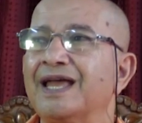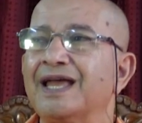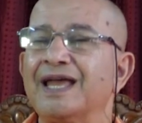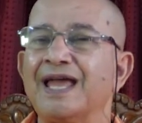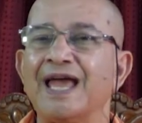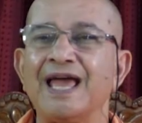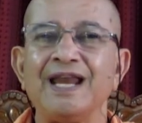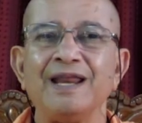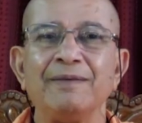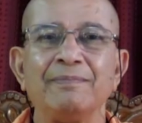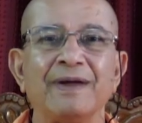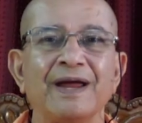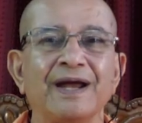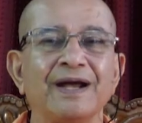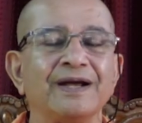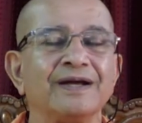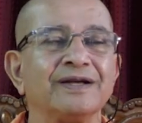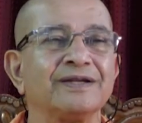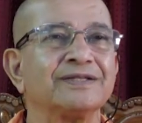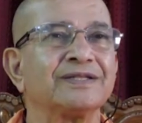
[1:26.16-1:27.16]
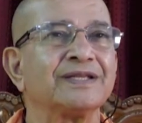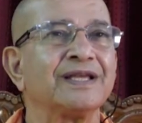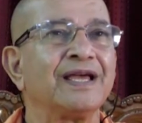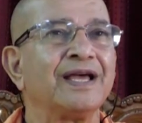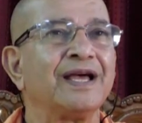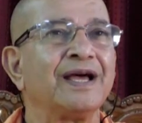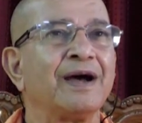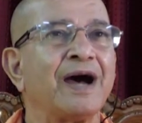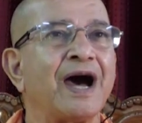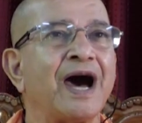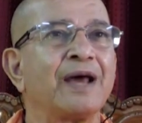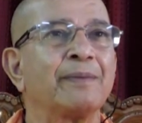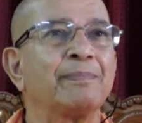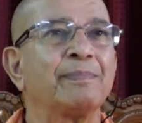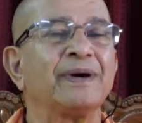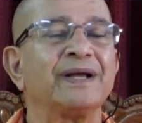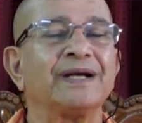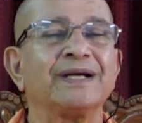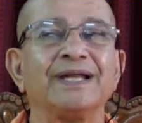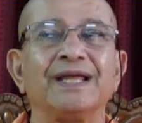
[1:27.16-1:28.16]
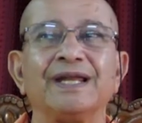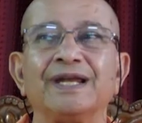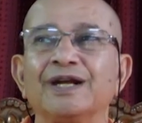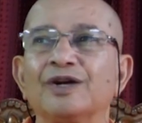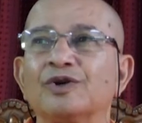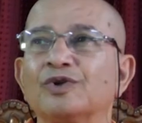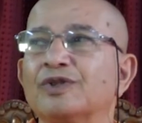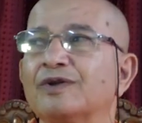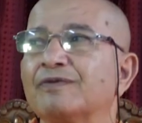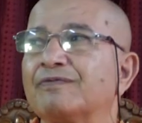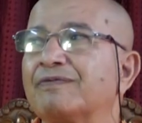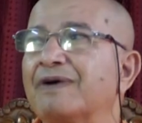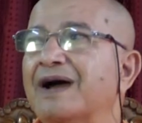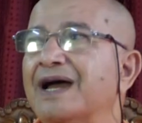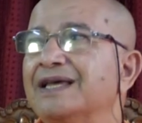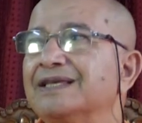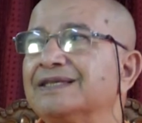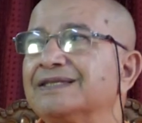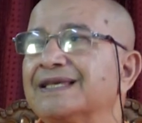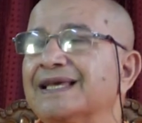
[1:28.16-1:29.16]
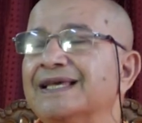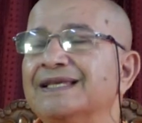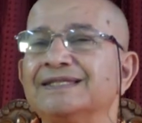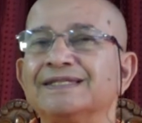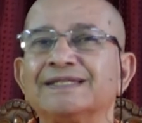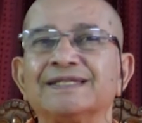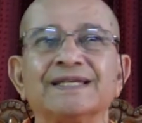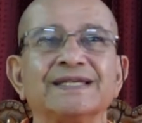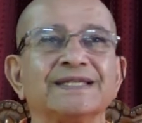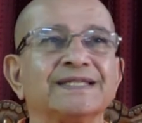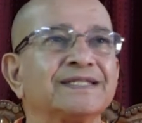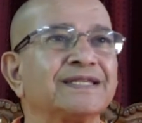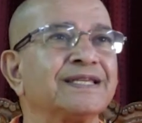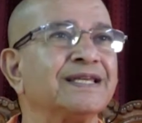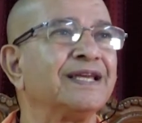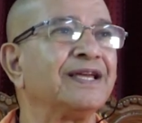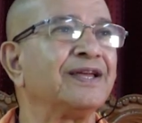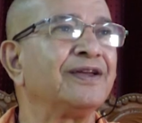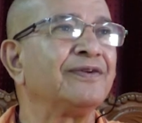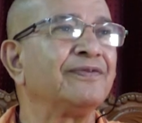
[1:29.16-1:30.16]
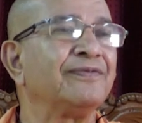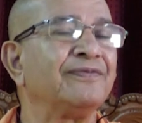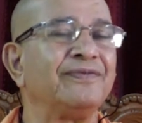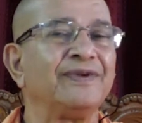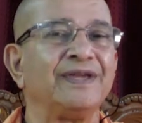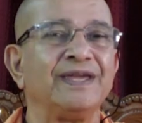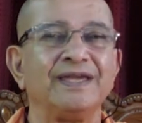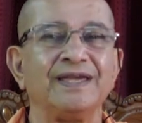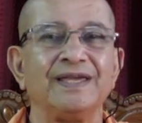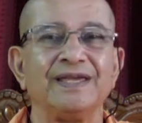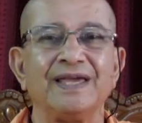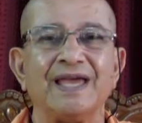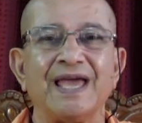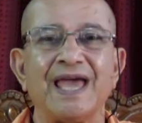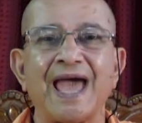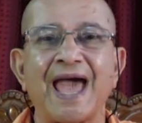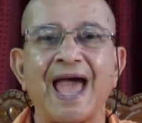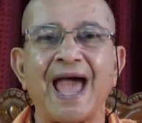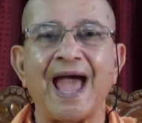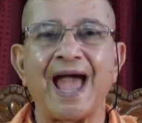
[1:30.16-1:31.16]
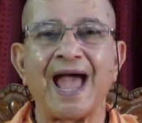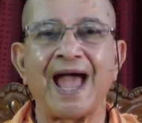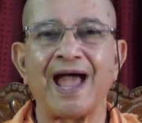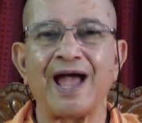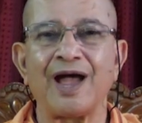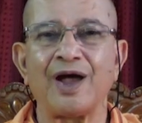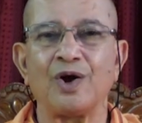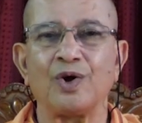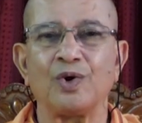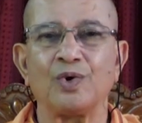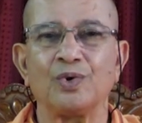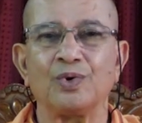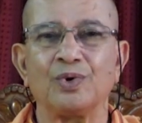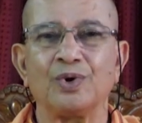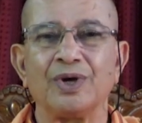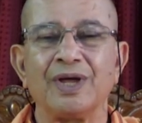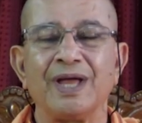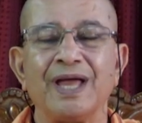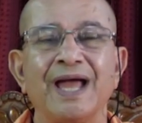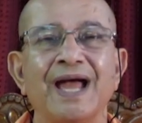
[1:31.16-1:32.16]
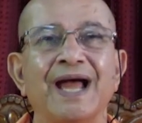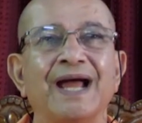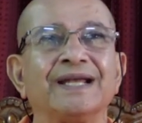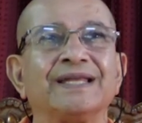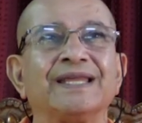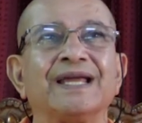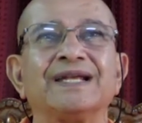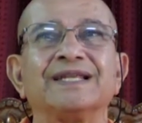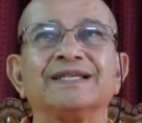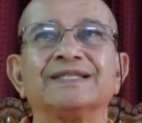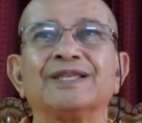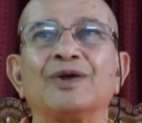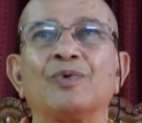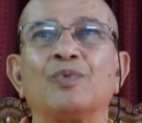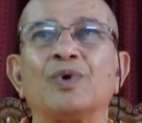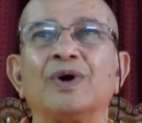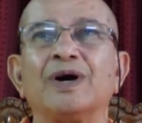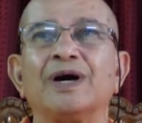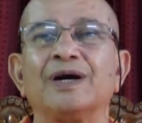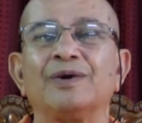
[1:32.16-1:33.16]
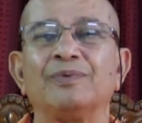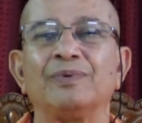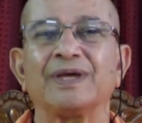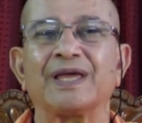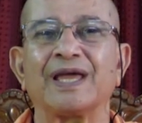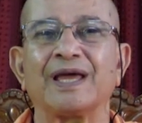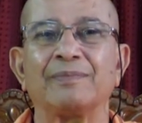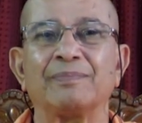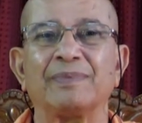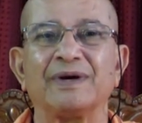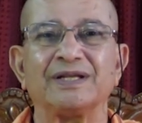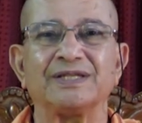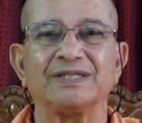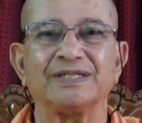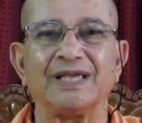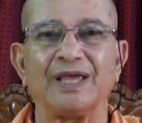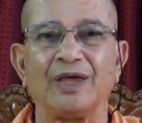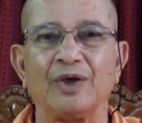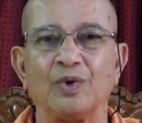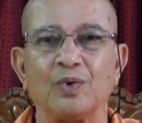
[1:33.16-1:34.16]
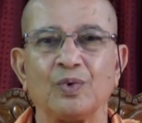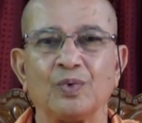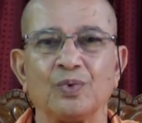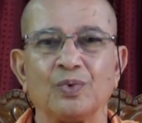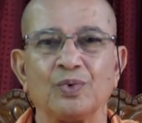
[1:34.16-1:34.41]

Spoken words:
elements are pertaining to the 5 senses we have, and that is the world we can perceive.